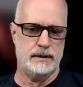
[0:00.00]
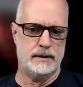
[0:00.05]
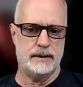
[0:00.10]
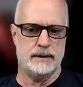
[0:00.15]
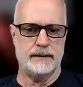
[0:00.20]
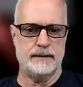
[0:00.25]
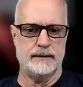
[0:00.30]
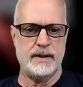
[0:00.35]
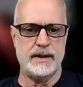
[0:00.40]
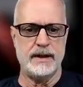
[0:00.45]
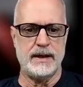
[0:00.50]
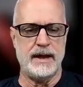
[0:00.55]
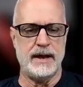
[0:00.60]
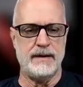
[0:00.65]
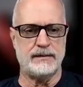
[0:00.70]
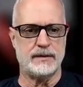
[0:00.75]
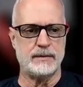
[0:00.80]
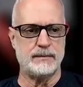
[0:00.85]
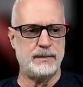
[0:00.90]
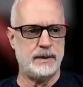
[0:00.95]
They
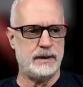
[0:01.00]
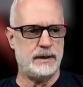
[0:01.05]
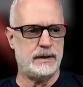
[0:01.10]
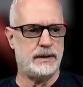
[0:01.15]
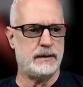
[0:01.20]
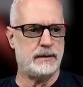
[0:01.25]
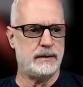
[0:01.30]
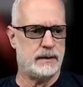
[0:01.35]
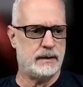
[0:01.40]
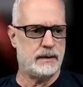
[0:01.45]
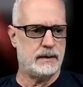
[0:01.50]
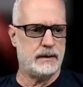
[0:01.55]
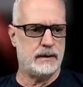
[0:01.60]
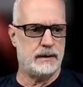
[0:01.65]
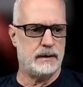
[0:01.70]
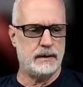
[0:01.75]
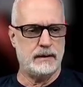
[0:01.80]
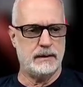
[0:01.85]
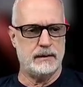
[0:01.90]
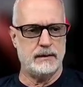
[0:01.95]
have to be
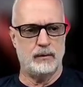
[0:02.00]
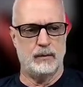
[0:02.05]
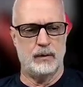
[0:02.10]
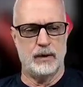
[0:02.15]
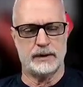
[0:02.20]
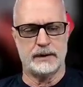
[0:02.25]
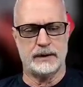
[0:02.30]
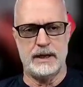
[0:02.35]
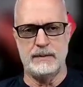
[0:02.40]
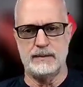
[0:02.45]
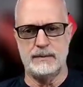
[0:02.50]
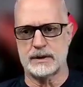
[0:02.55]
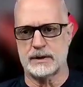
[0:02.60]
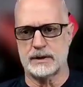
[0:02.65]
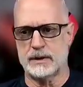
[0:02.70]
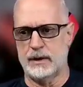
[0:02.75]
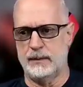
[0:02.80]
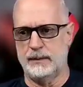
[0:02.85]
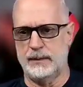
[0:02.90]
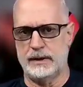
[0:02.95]
what keeps a
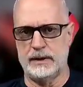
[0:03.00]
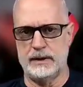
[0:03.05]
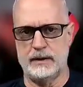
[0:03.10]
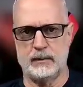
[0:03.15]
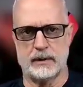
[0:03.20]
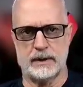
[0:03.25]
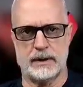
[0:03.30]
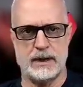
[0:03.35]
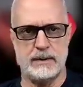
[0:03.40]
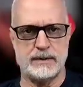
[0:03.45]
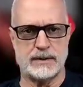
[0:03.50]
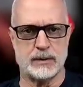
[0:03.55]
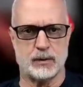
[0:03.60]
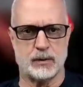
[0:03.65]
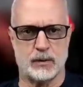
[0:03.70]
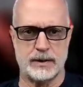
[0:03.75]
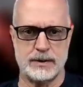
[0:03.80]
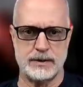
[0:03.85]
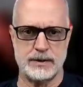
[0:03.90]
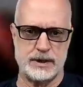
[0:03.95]
company, what keeps an
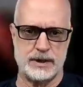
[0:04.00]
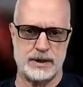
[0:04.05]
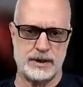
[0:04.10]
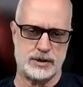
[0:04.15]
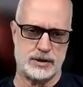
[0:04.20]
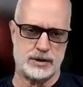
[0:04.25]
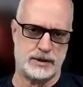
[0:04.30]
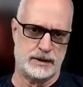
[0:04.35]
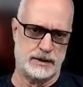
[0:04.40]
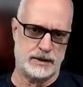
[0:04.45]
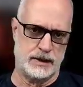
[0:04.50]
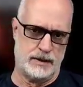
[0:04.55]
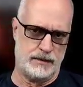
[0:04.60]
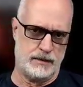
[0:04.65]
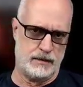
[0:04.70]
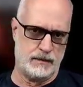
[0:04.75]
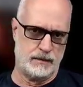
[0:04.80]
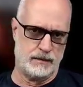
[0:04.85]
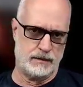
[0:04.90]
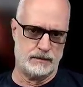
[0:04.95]
organization
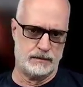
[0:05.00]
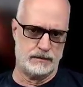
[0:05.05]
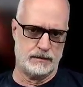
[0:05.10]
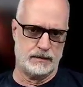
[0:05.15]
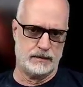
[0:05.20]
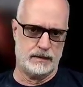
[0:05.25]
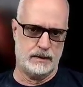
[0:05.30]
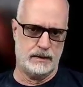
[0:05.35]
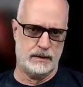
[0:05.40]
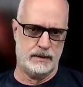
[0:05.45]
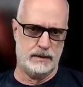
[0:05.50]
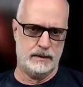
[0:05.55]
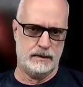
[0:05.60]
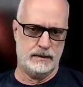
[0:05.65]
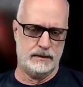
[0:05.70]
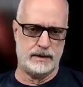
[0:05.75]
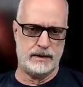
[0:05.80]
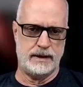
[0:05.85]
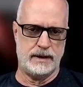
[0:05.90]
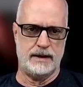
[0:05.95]
together.
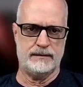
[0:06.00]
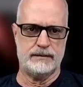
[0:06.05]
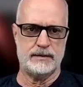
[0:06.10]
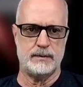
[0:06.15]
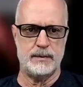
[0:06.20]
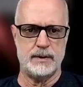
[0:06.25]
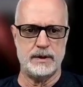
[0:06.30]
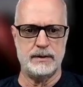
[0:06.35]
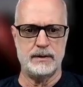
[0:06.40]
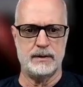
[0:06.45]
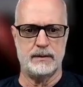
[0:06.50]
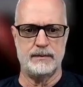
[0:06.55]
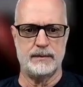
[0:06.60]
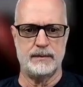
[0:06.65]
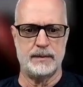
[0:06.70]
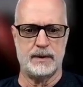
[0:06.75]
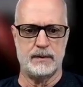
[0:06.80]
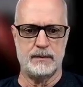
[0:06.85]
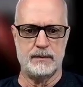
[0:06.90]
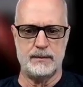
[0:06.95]
They have to be
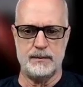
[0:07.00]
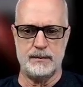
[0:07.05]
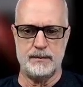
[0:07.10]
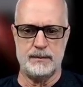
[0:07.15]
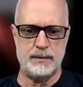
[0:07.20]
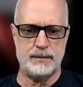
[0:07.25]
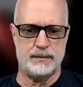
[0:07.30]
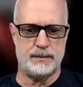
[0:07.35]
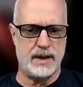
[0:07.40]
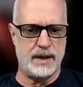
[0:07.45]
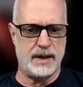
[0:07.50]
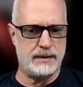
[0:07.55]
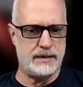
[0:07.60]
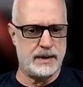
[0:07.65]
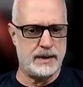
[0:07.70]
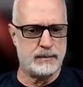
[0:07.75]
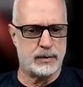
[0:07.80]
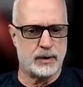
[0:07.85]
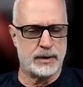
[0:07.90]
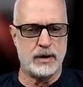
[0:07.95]
they
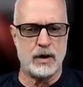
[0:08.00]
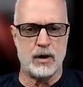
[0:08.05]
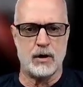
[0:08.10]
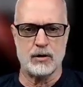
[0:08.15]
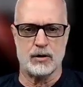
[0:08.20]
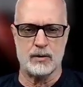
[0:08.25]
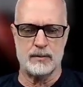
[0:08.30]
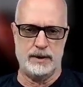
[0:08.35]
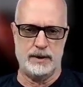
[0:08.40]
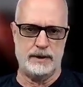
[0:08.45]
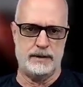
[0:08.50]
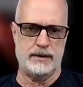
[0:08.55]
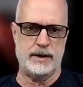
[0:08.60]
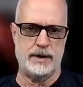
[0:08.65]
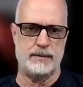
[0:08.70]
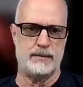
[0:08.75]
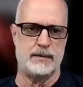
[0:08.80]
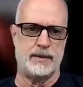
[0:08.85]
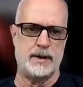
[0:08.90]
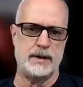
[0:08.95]
bring harmony.
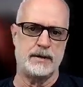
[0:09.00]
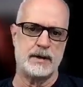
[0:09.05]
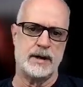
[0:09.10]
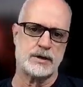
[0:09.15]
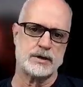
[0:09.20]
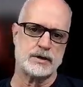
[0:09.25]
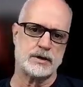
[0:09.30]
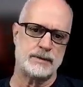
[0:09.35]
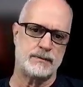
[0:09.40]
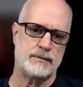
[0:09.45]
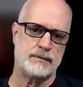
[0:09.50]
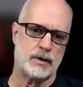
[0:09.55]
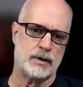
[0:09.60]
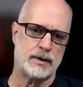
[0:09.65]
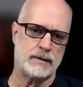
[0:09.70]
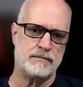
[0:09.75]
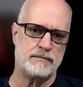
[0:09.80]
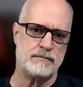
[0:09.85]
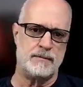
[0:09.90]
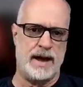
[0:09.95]
They actually
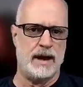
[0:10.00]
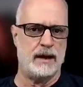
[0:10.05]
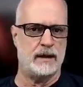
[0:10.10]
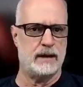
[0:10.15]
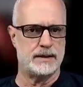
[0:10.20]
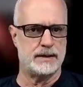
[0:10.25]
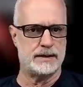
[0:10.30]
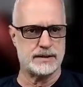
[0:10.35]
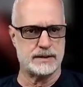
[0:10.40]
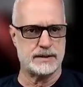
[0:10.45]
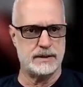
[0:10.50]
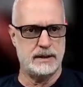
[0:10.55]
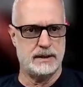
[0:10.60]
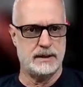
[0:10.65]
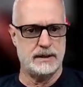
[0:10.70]
bring balance.